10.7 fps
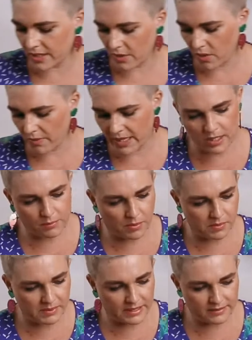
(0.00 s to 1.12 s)
there already, you
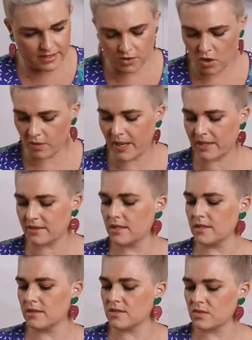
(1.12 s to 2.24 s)
probably can knock back the
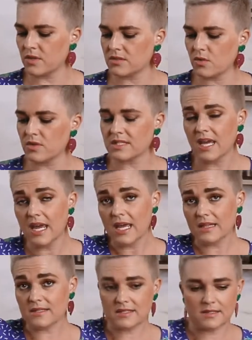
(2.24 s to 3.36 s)
soy sauce.
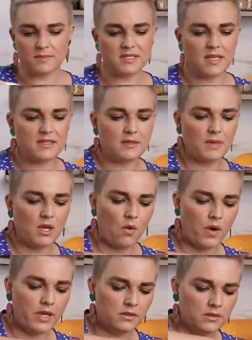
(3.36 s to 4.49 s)
This is some sesame
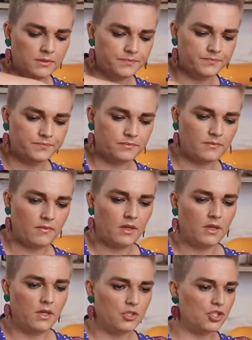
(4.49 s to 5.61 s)
oil,
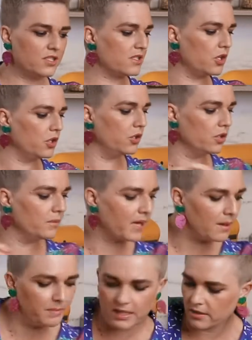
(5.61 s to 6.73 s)
just to lube it
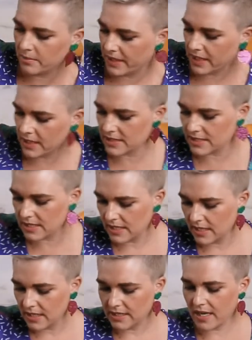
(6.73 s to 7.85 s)
up a little bit.
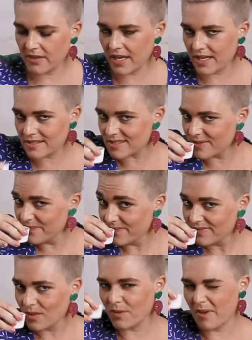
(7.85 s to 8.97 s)
Now this,
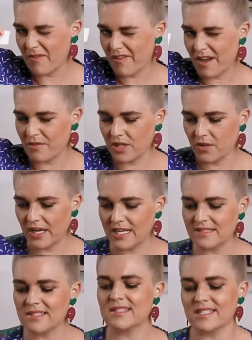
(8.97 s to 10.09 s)
one of my favourite
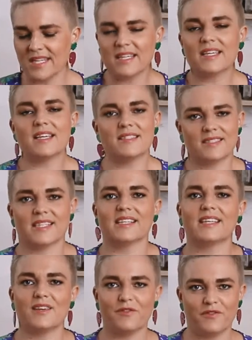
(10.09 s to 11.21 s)
ingredients,
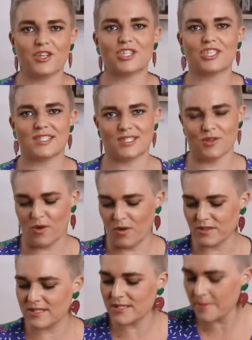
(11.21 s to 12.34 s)
stinky fish
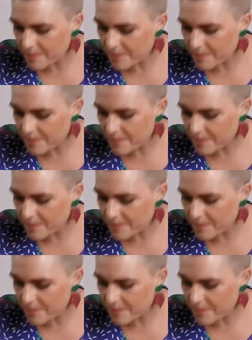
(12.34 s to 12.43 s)
sauce.